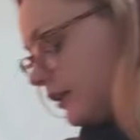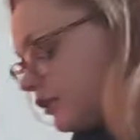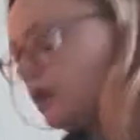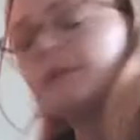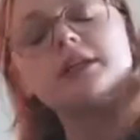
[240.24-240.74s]

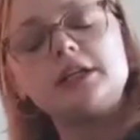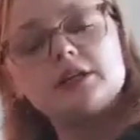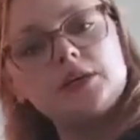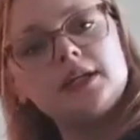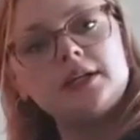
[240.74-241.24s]
leadership in the
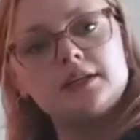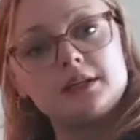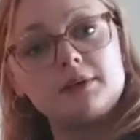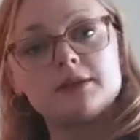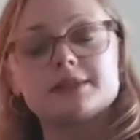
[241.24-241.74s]
union in
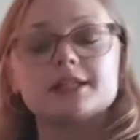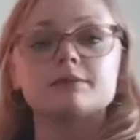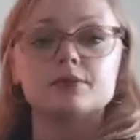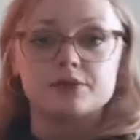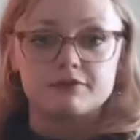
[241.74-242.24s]
the departments
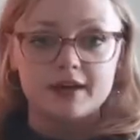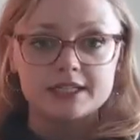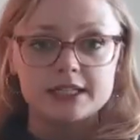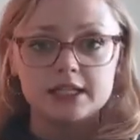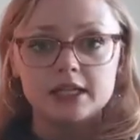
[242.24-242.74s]
that are most
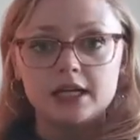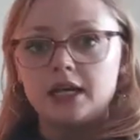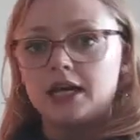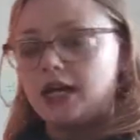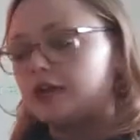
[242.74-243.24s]
affected
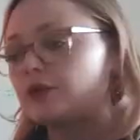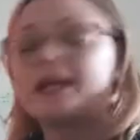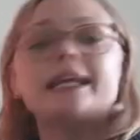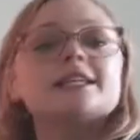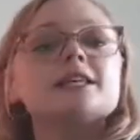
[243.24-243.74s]
and
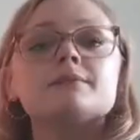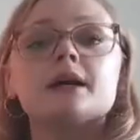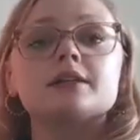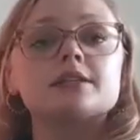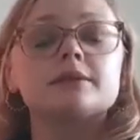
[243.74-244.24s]
try to get
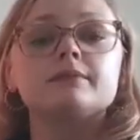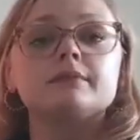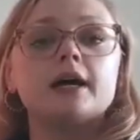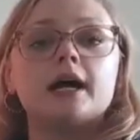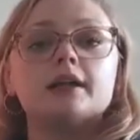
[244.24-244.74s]
them on
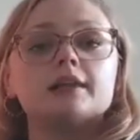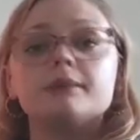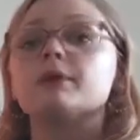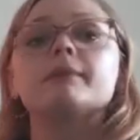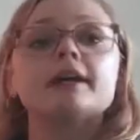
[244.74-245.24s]
some
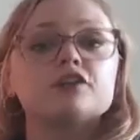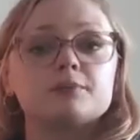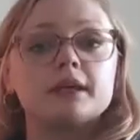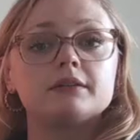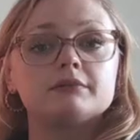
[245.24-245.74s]
labor
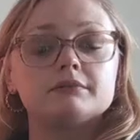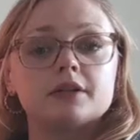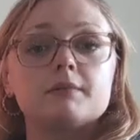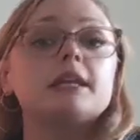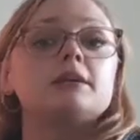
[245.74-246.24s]
management
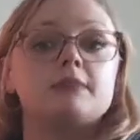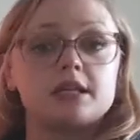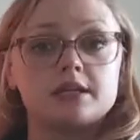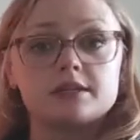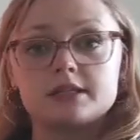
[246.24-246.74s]
committee
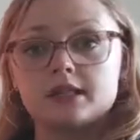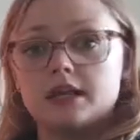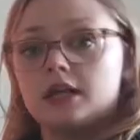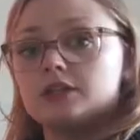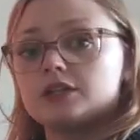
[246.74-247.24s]

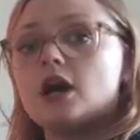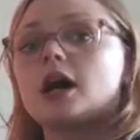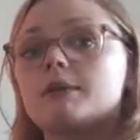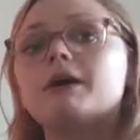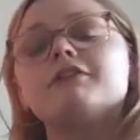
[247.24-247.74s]
meetings to
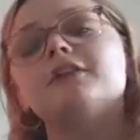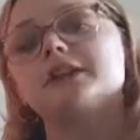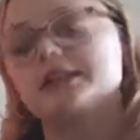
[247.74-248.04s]
talk about